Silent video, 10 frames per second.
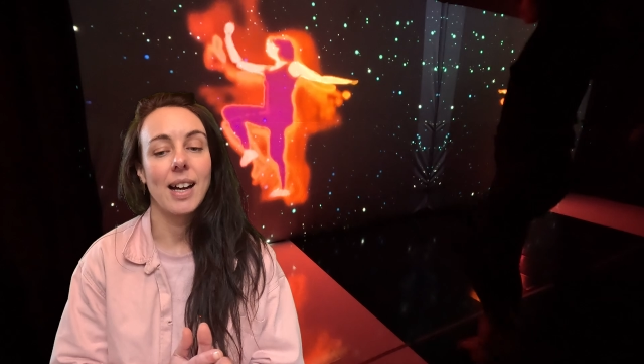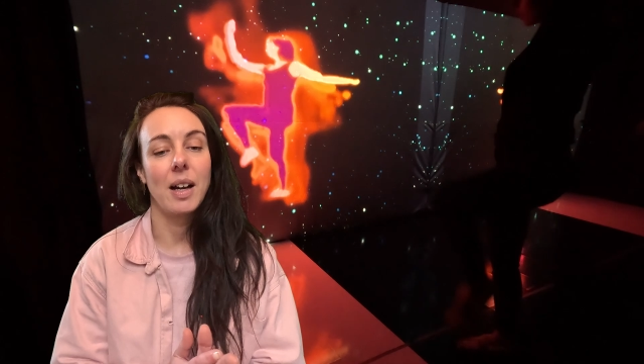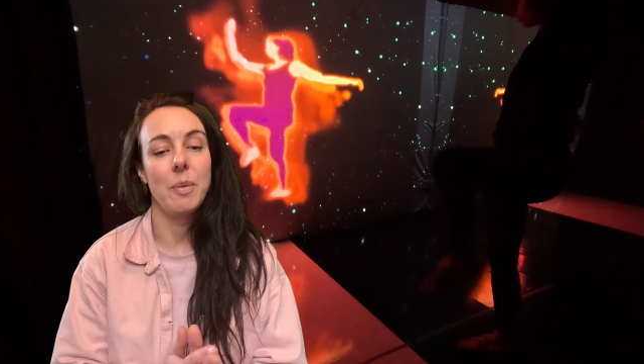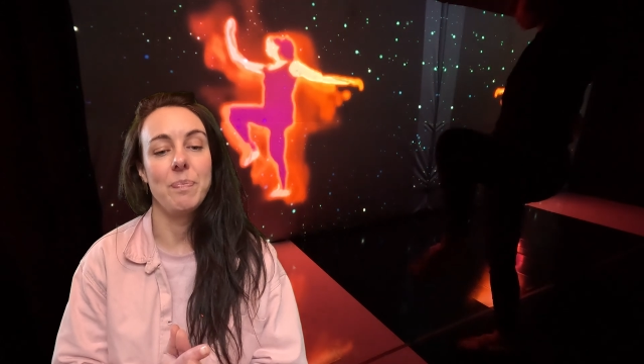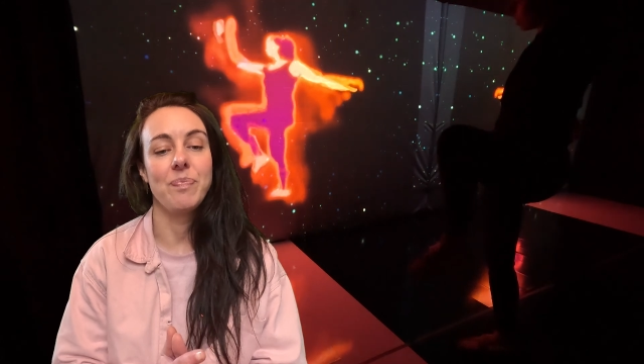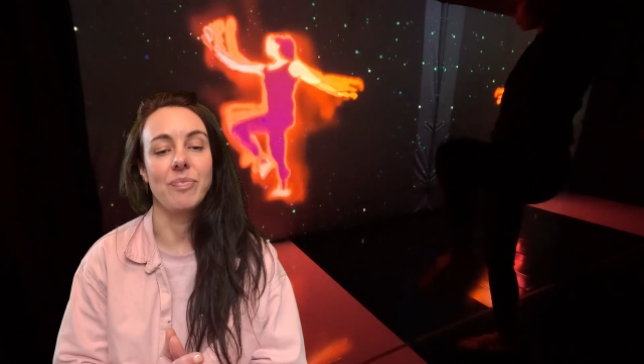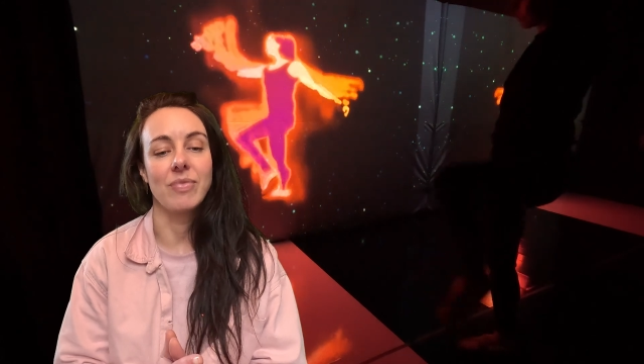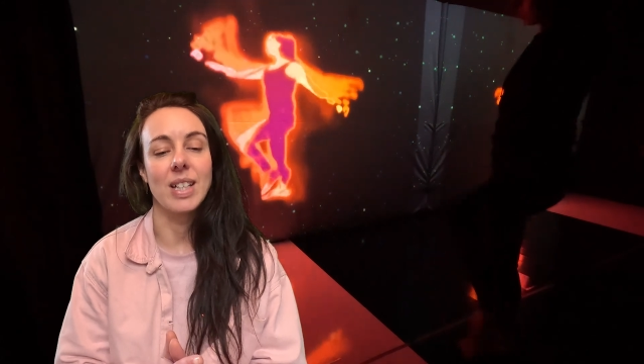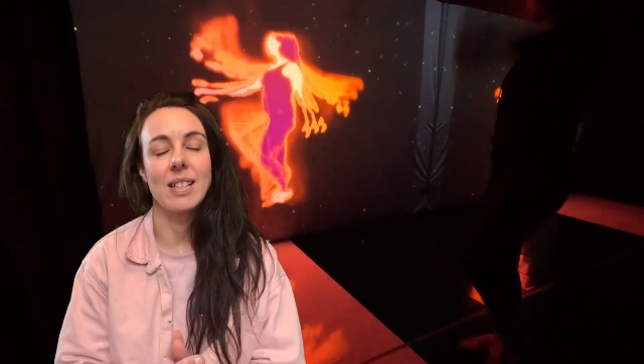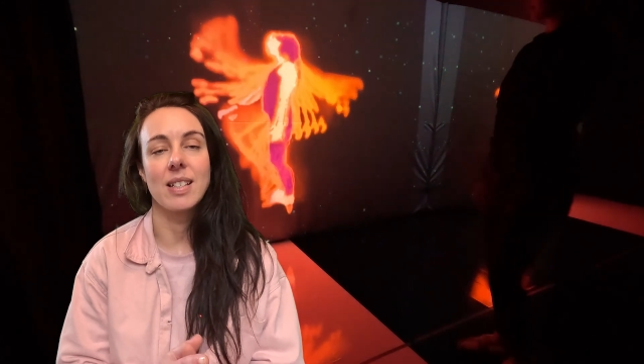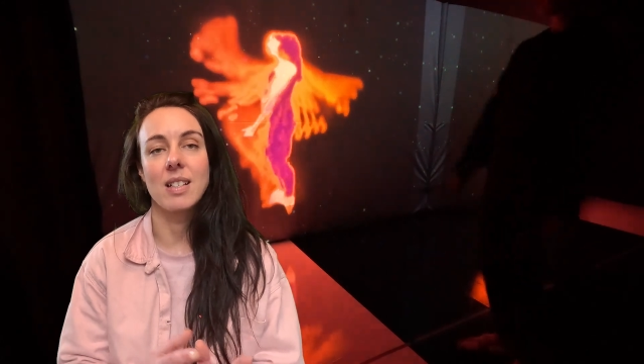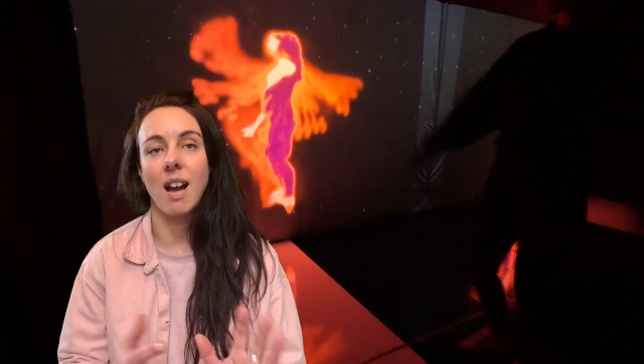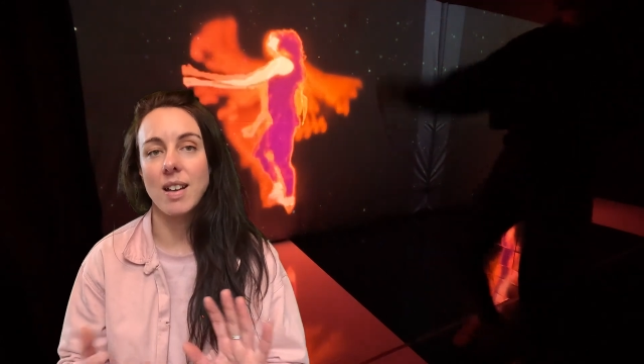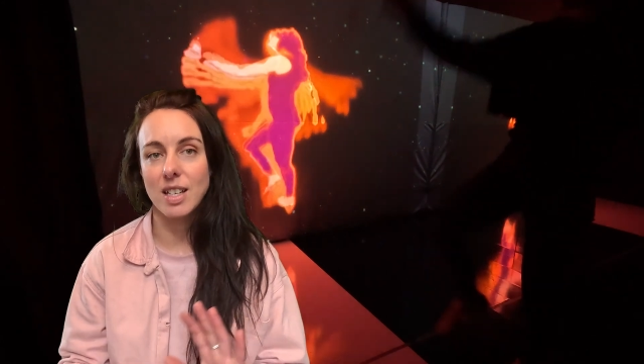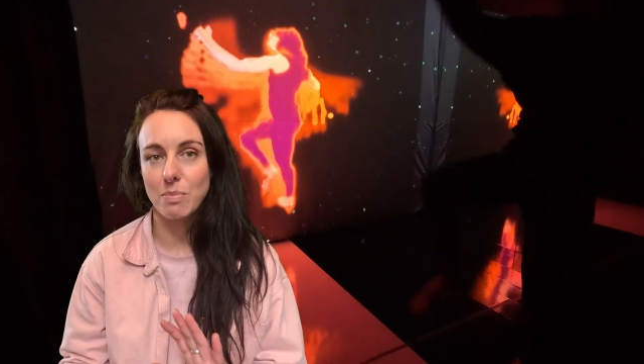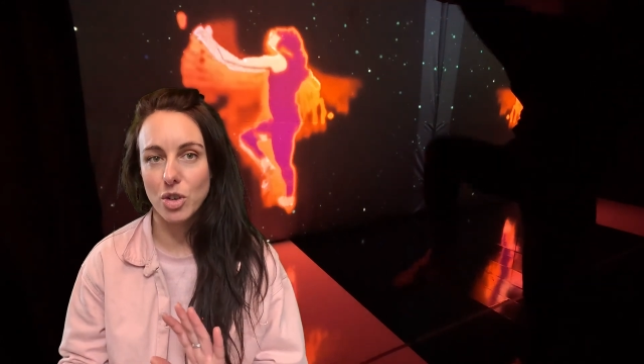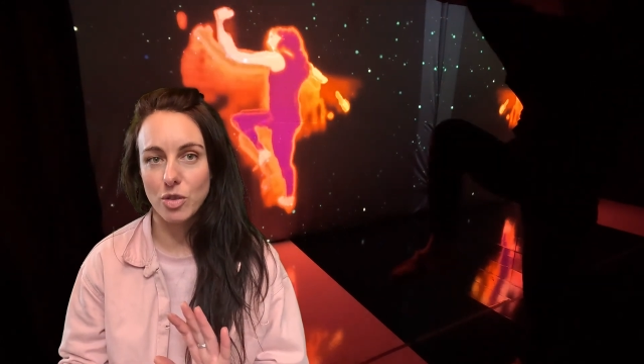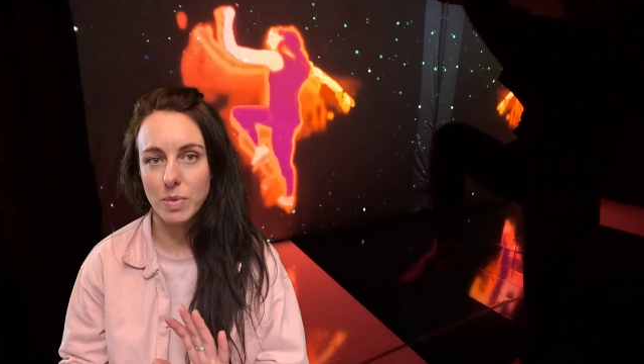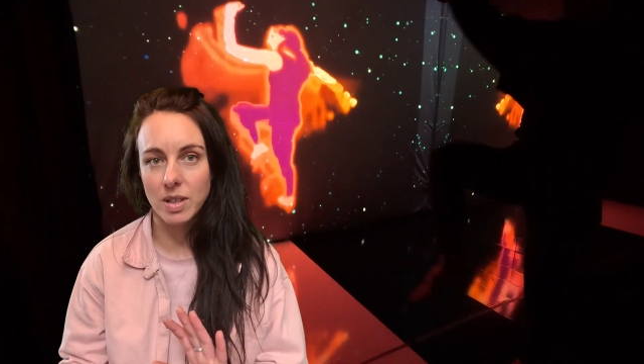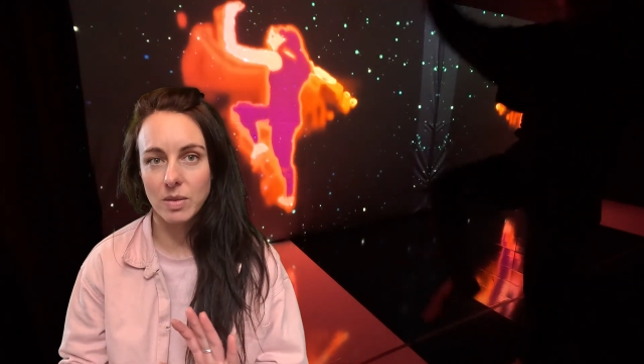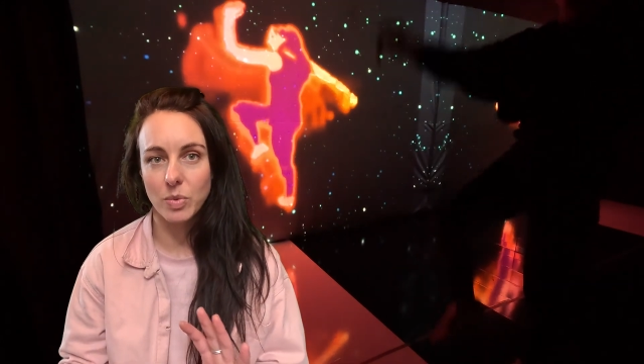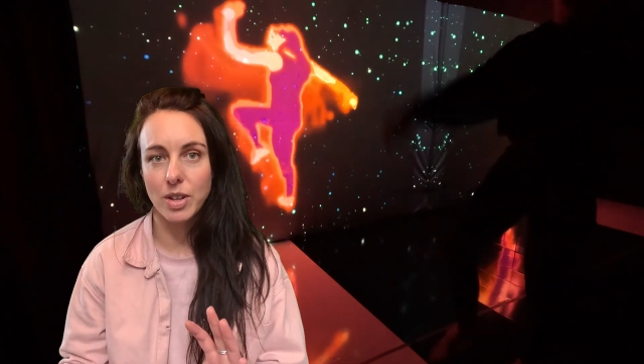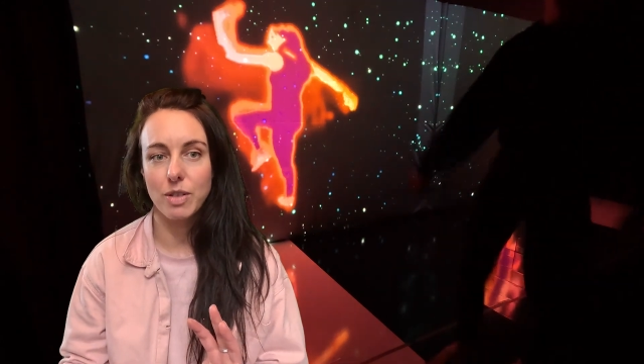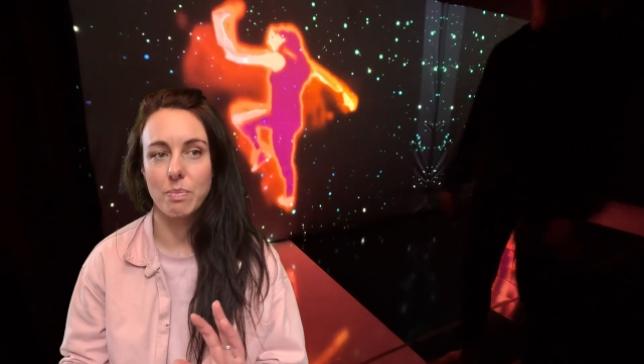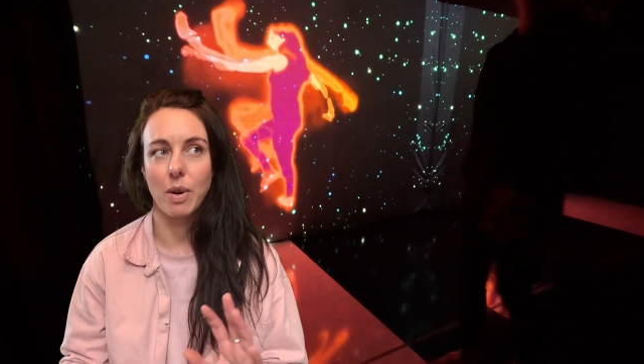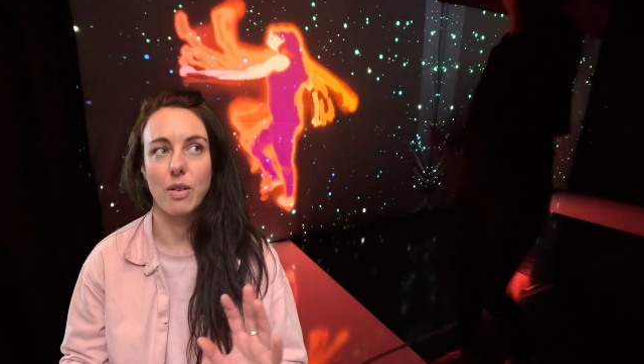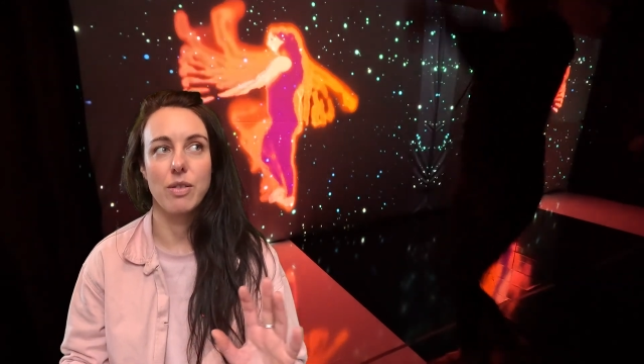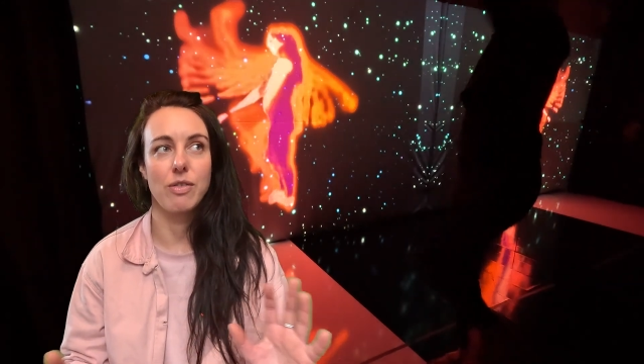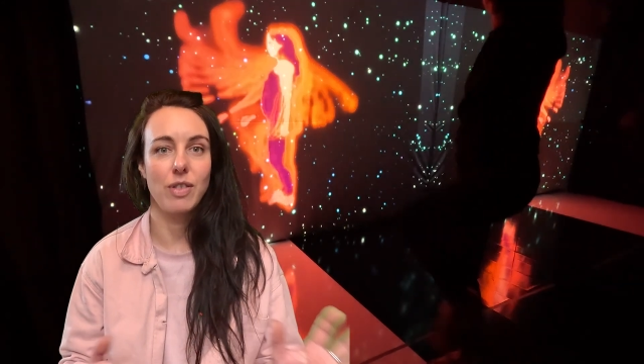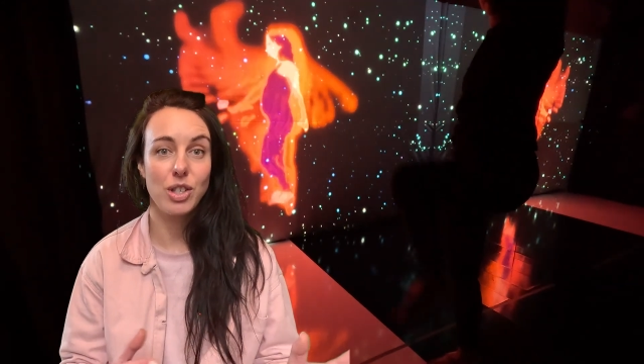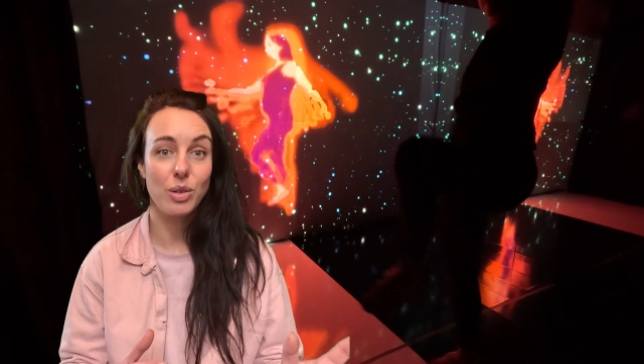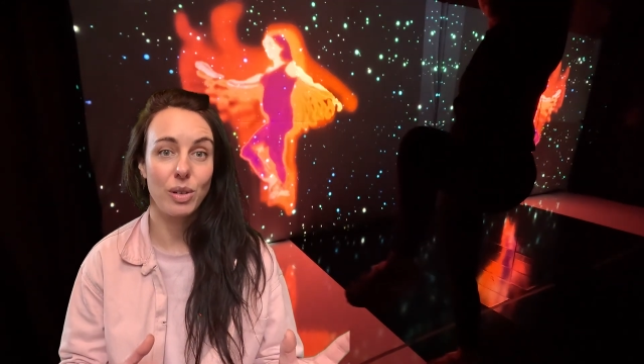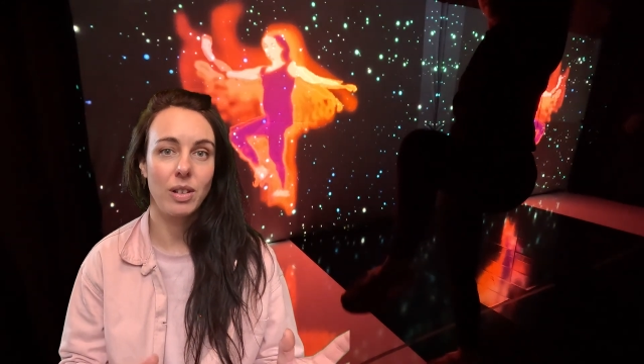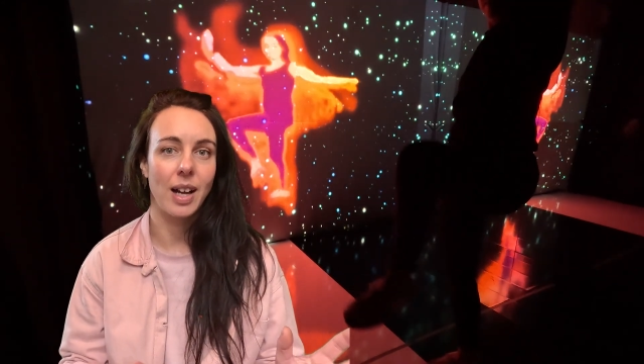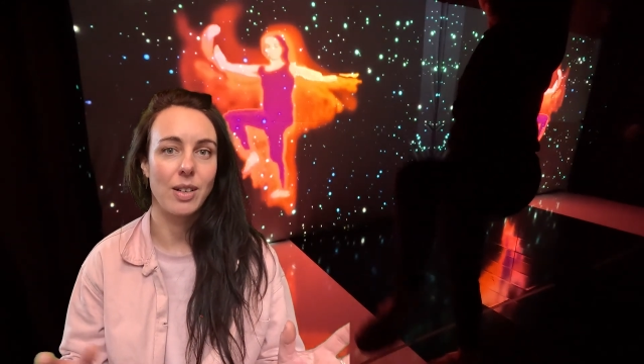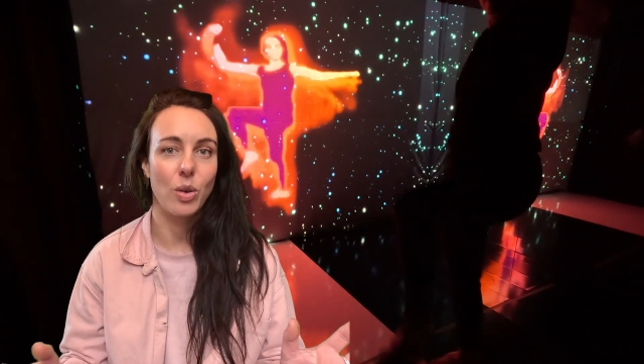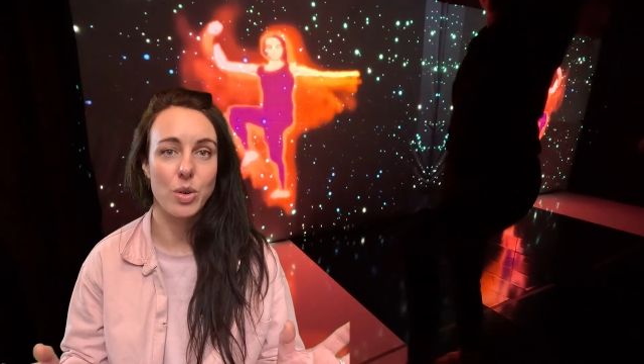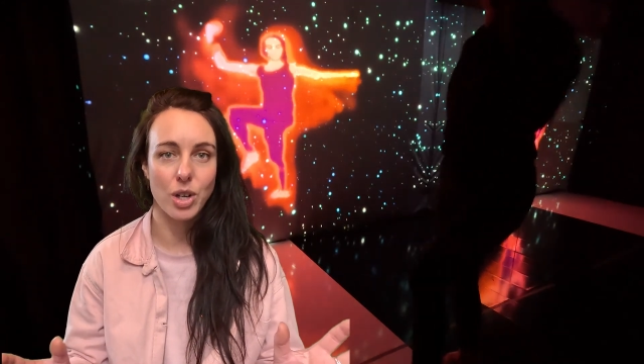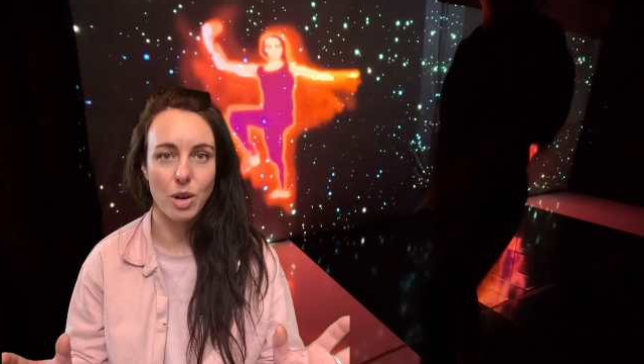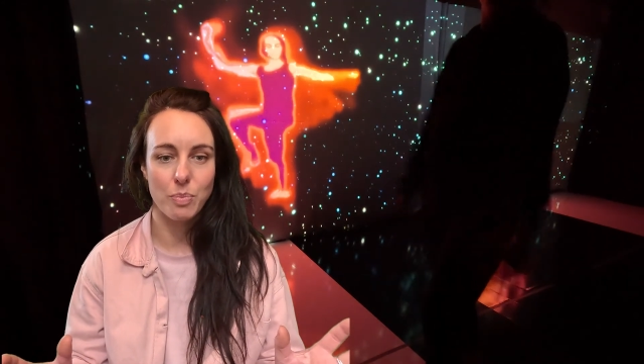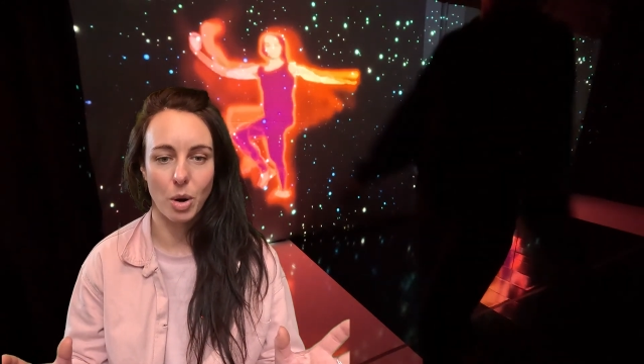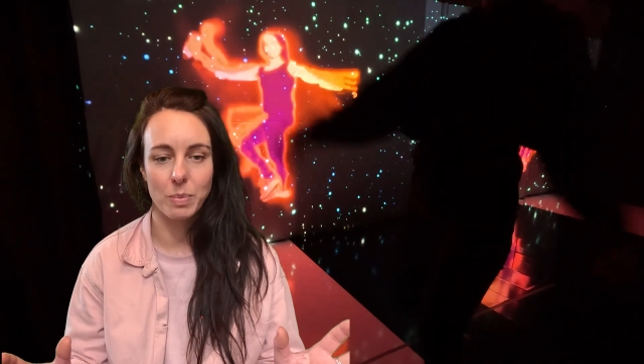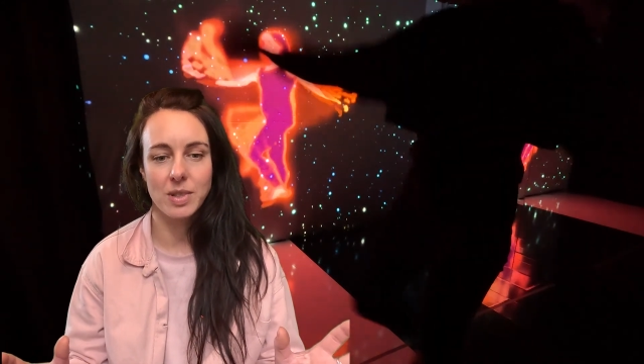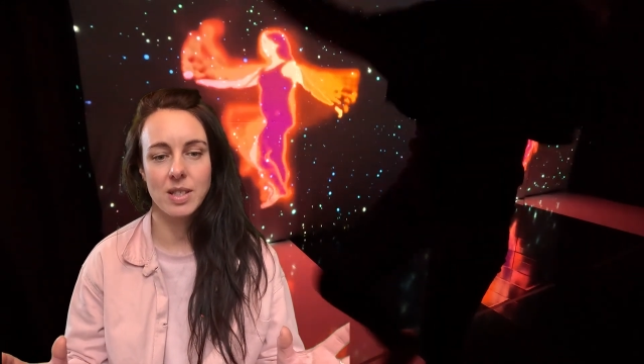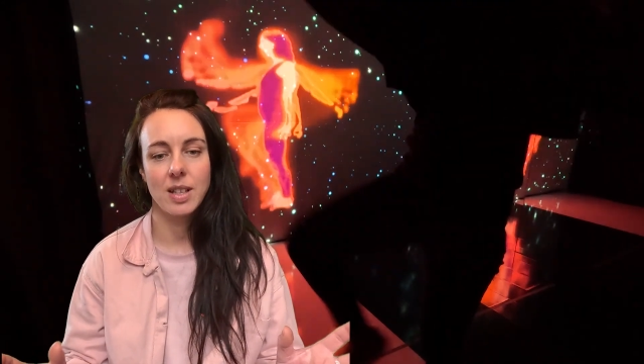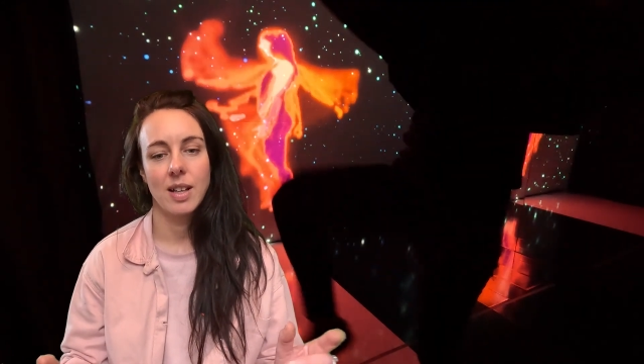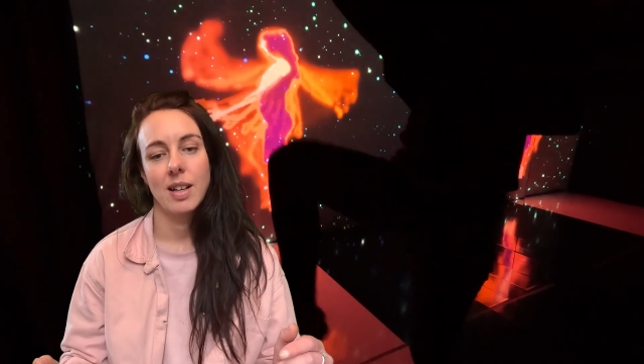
Um, it's a guided movement with both visual and audio prompts.